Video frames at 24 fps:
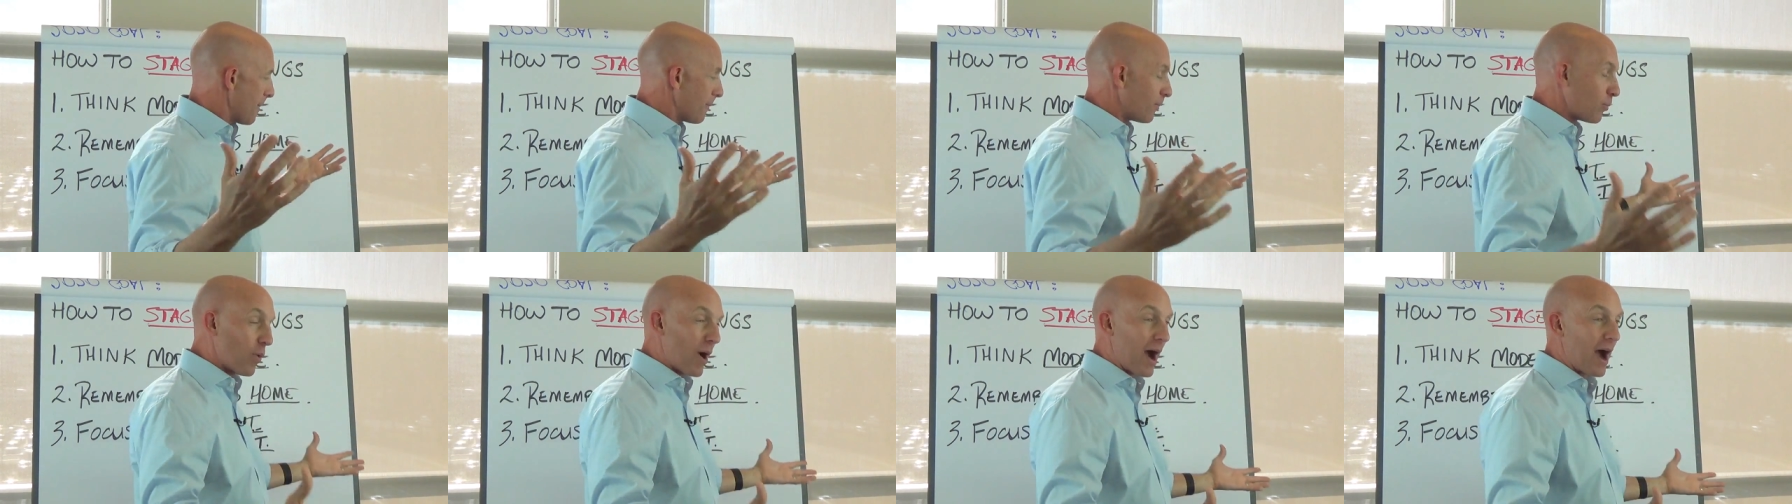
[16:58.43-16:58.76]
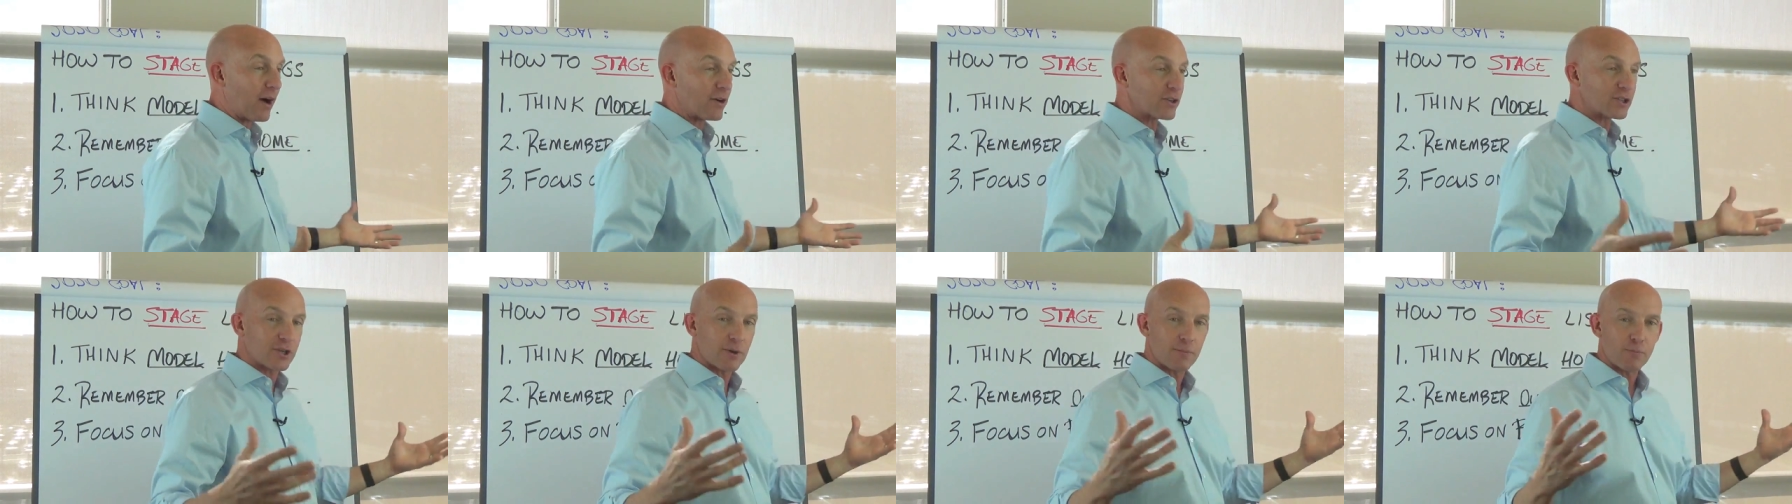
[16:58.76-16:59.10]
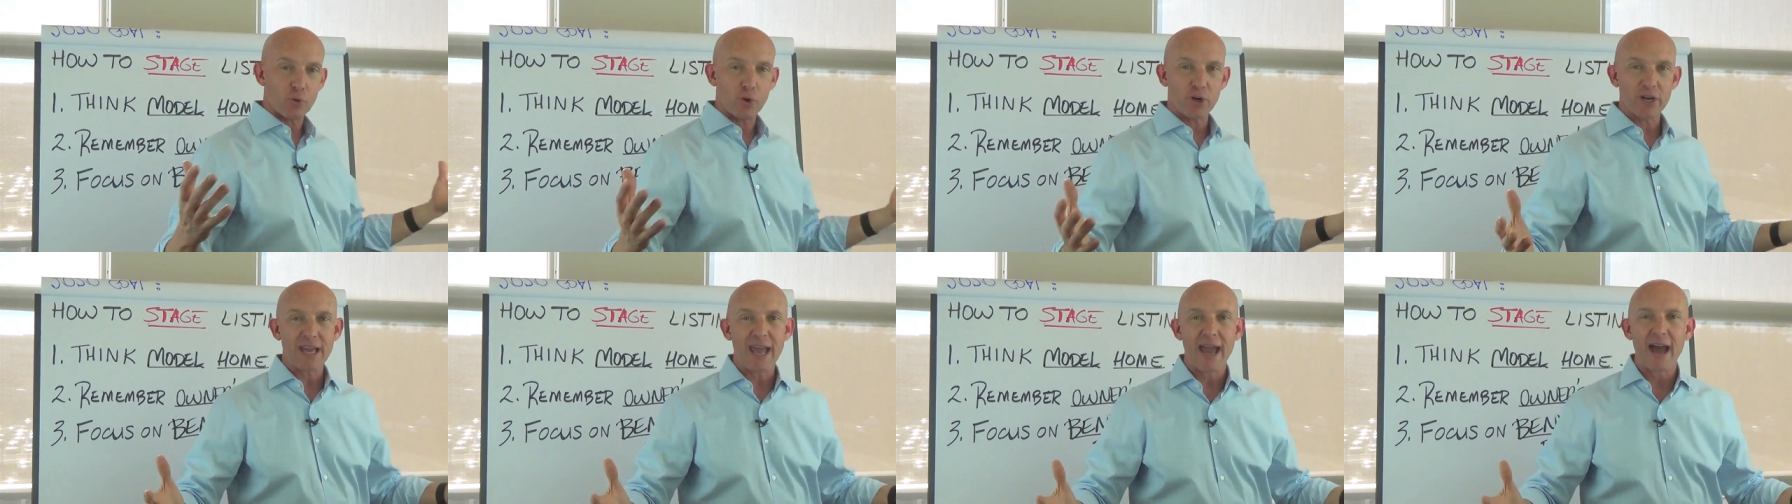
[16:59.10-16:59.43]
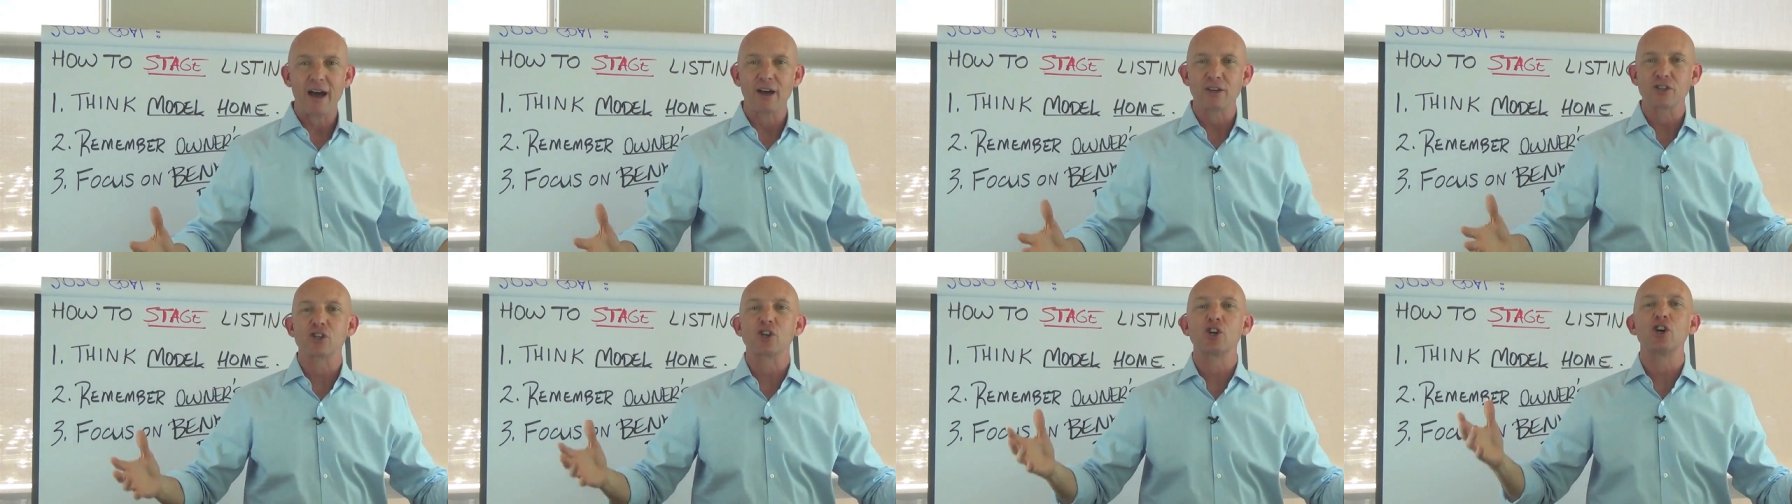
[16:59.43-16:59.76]
wow, it's a pretty
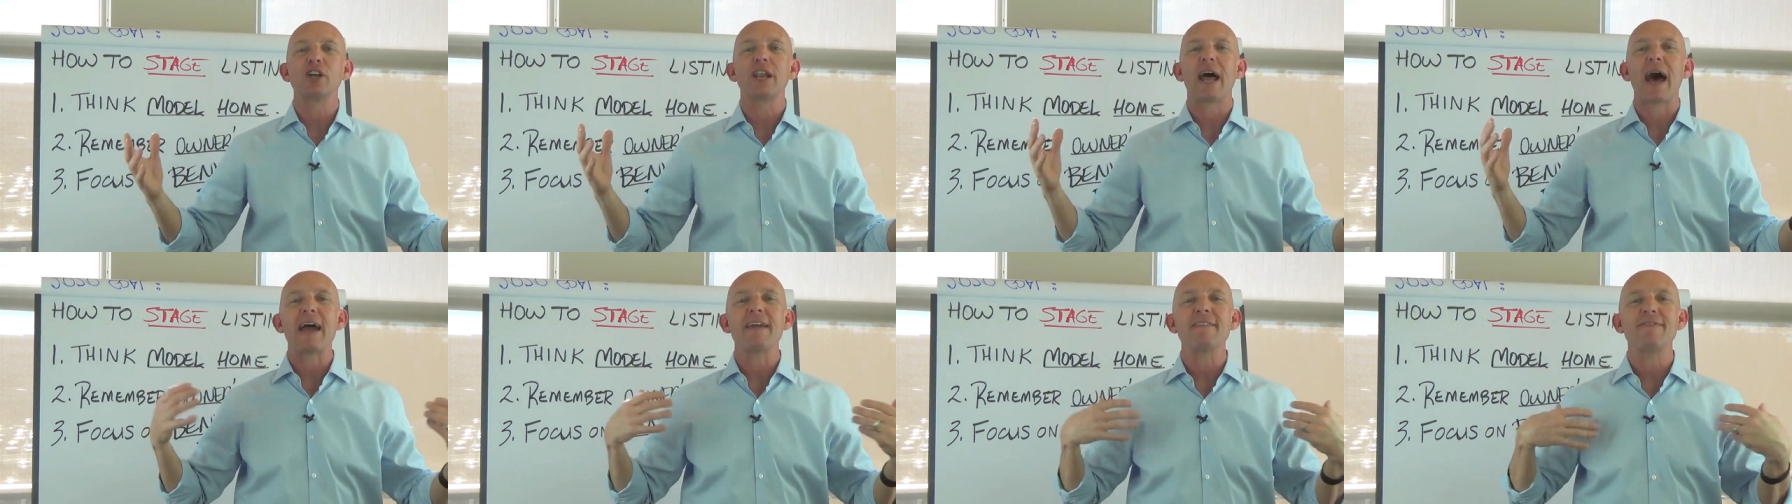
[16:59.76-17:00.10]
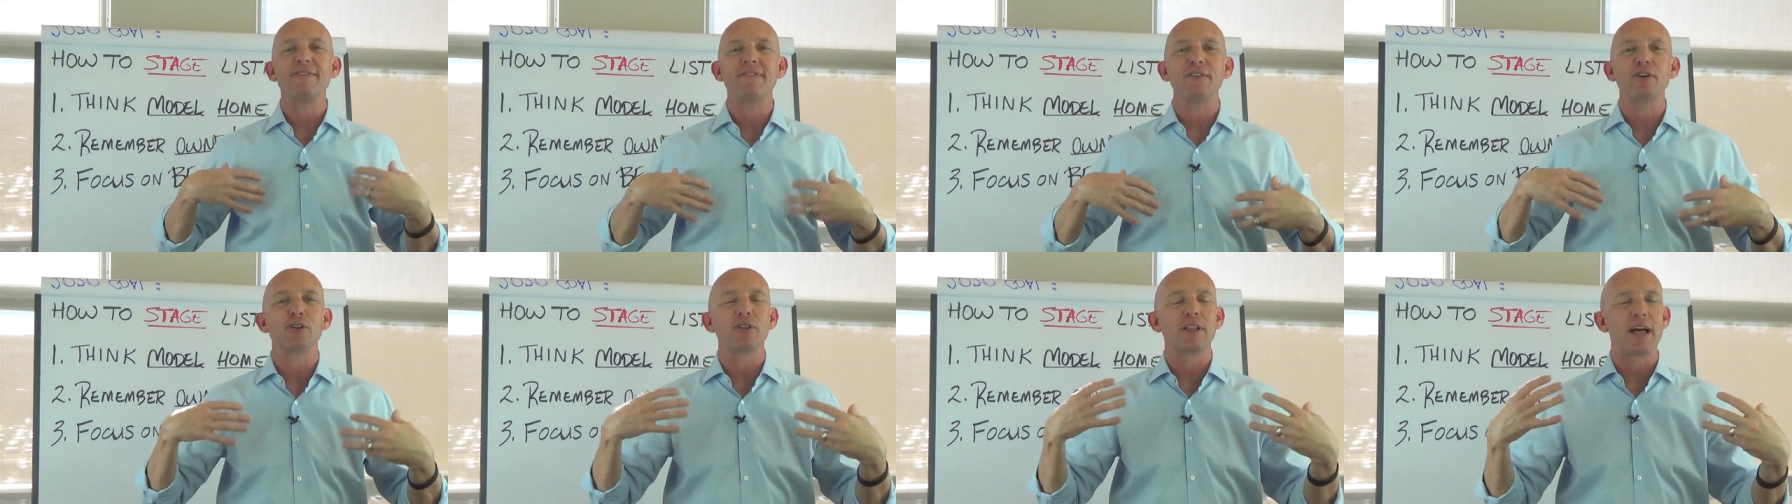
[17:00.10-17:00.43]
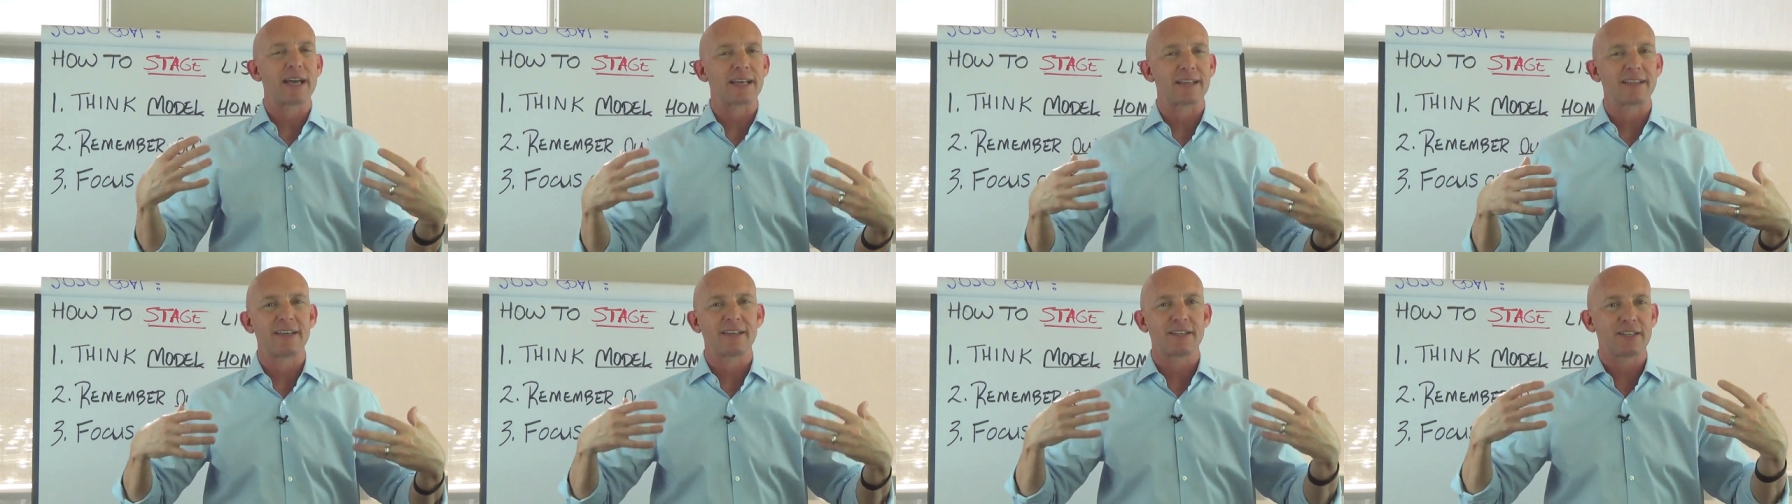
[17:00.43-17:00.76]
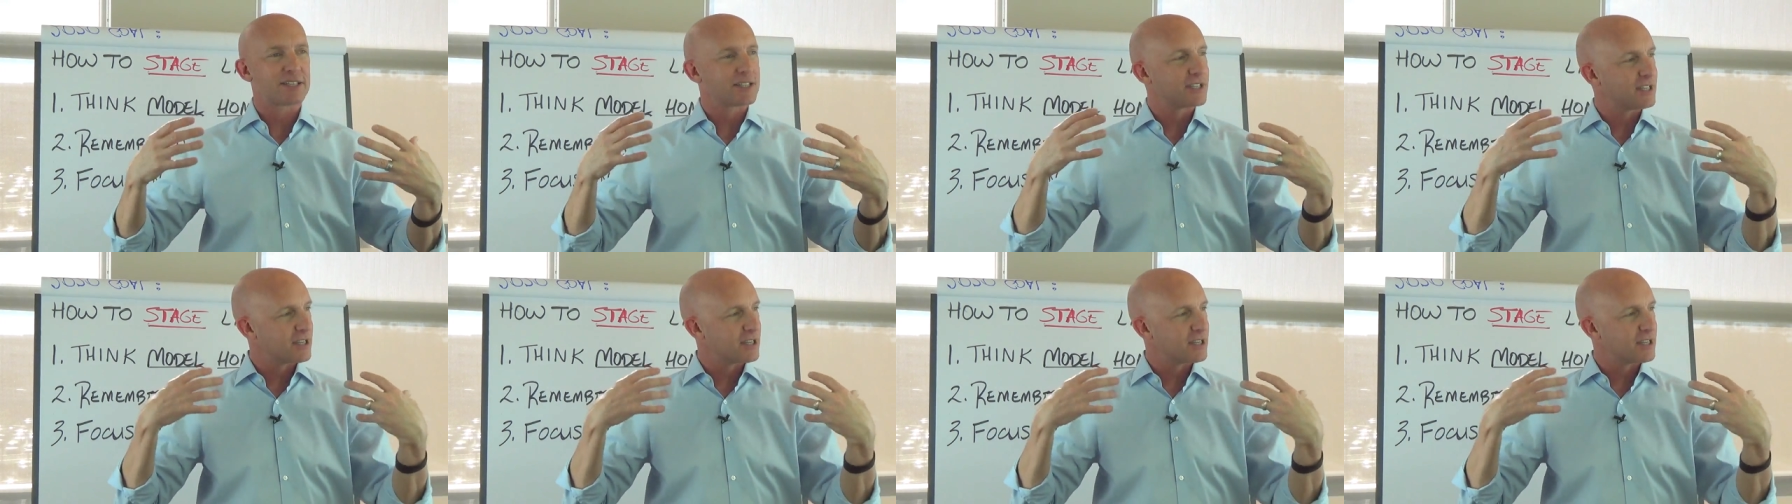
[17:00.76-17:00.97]
house. Could I feel like, does